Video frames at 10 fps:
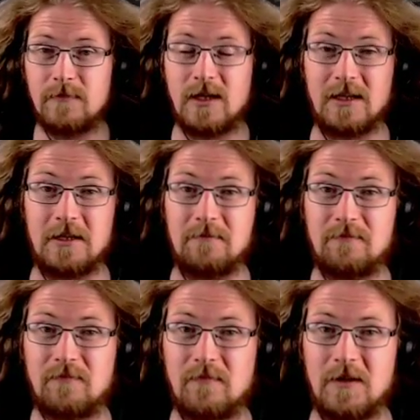again,
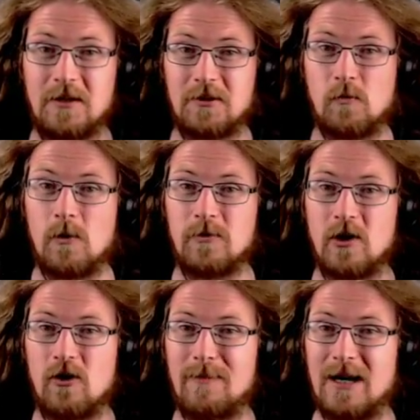you just won't
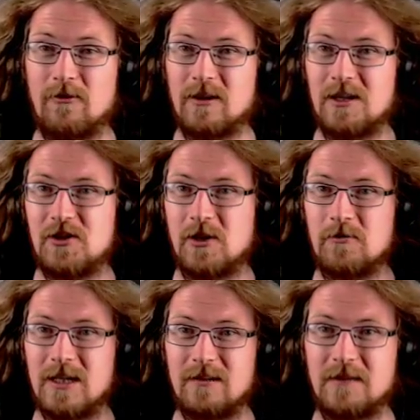know about unless you go
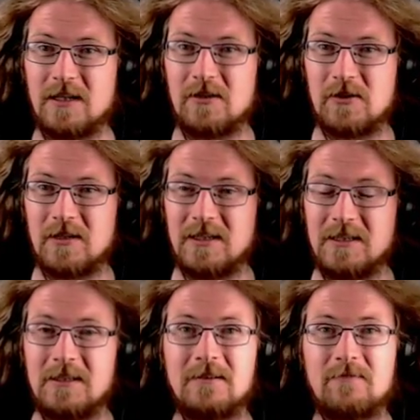delving into
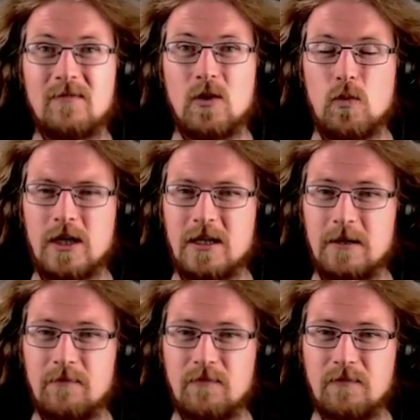the
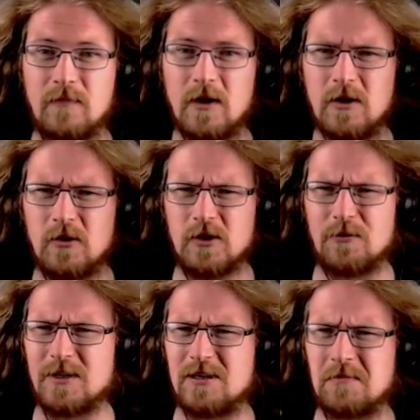wiki or
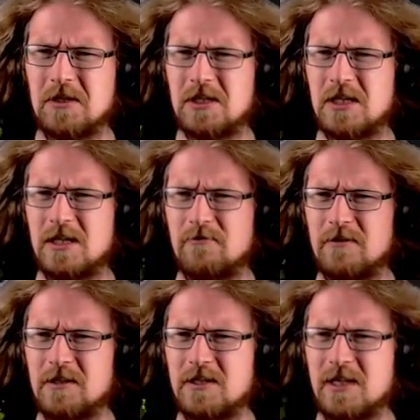doing some
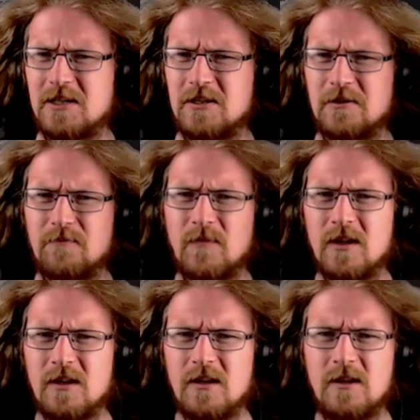serious testing.
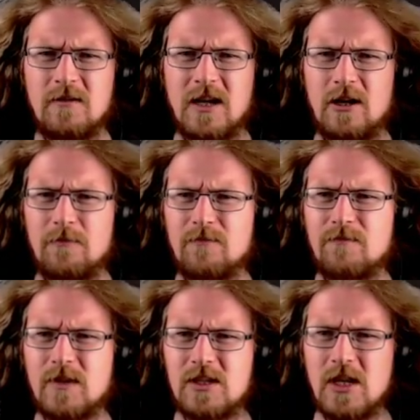Now,
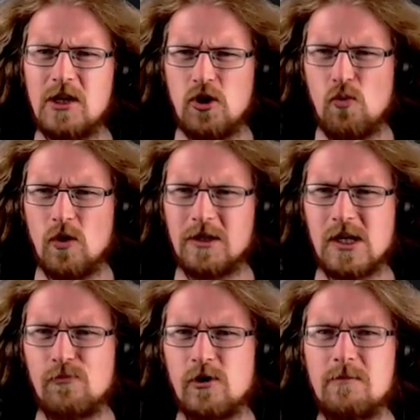say you want
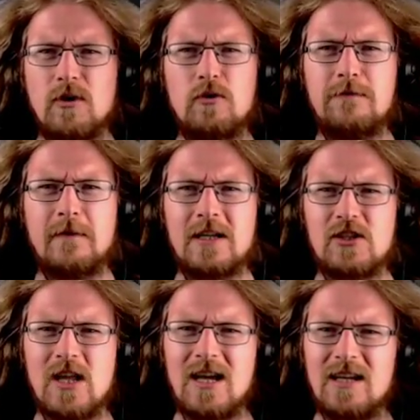to run both
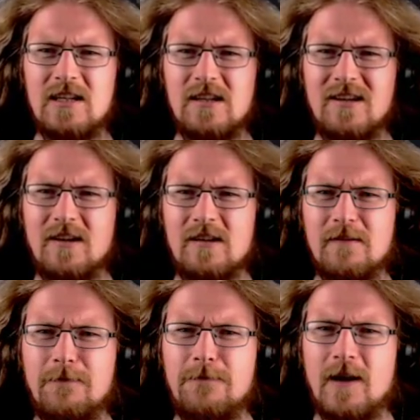fast and
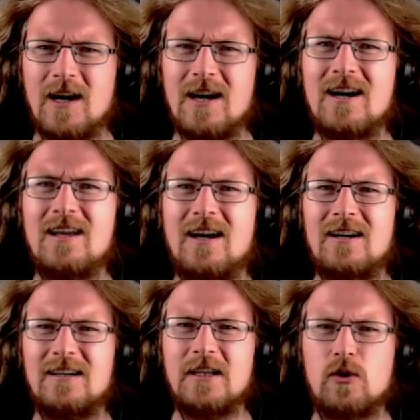fly
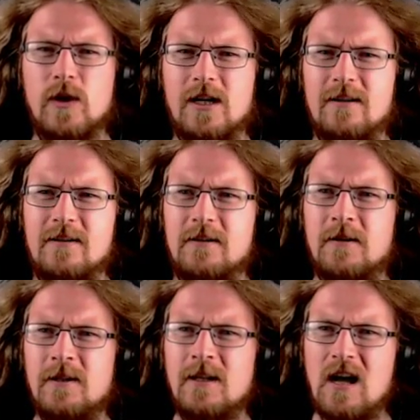high quickly.
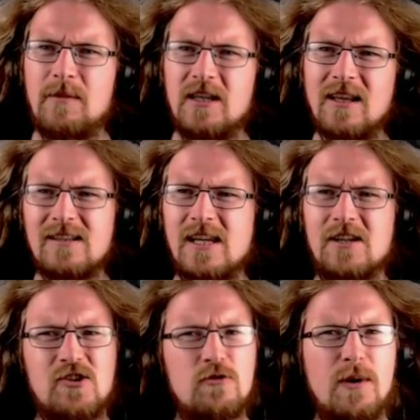I mean, that
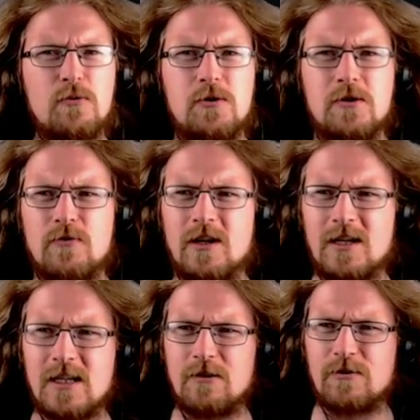takes 2 potions, right?
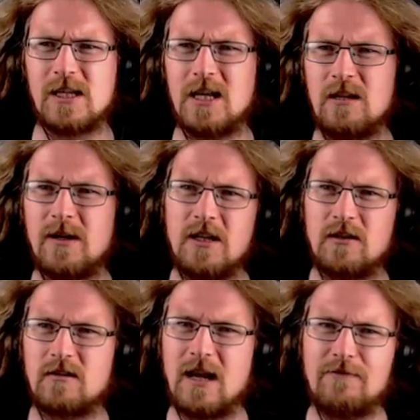Acceleratanium, and
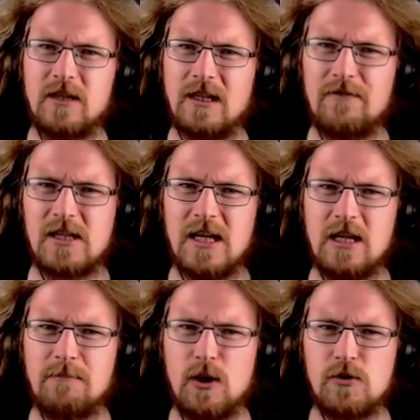you'll have your
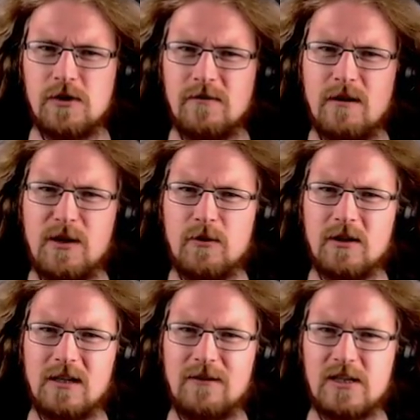levitanium potion. I mean, we've
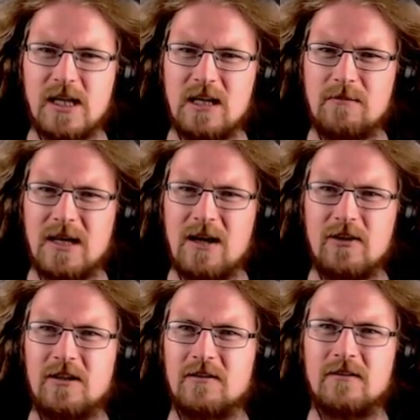got the levitanium down
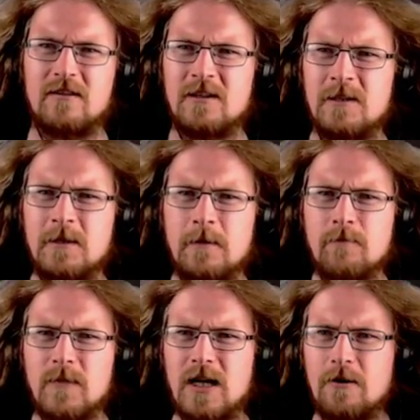here.
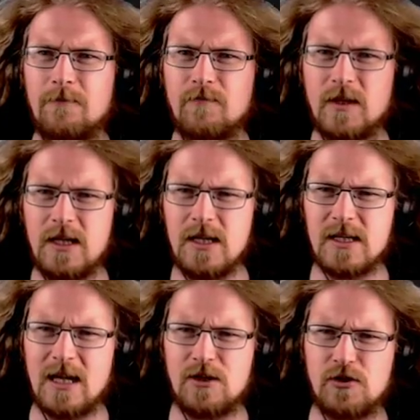Now, these
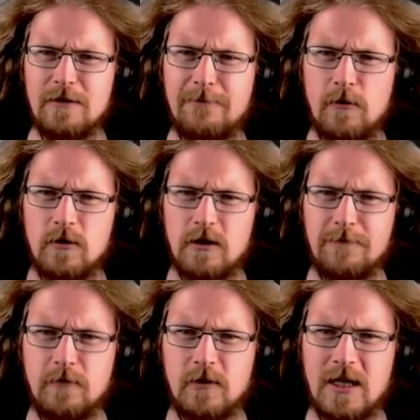actually fall
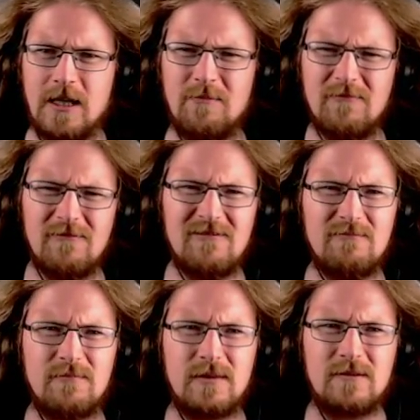off your cape,
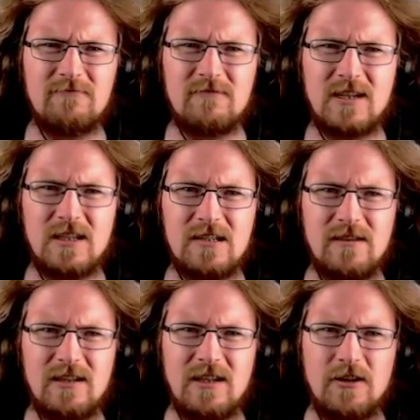I mean,
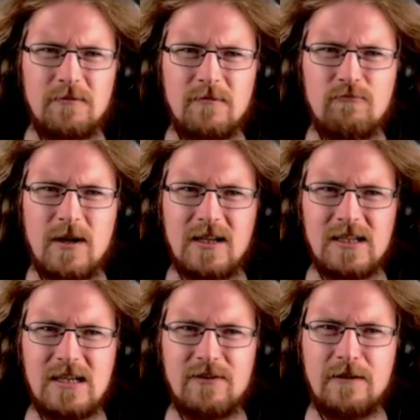
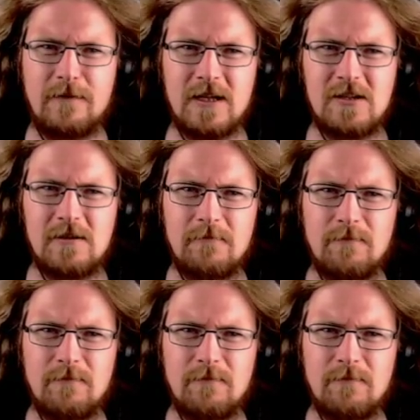relatively fast.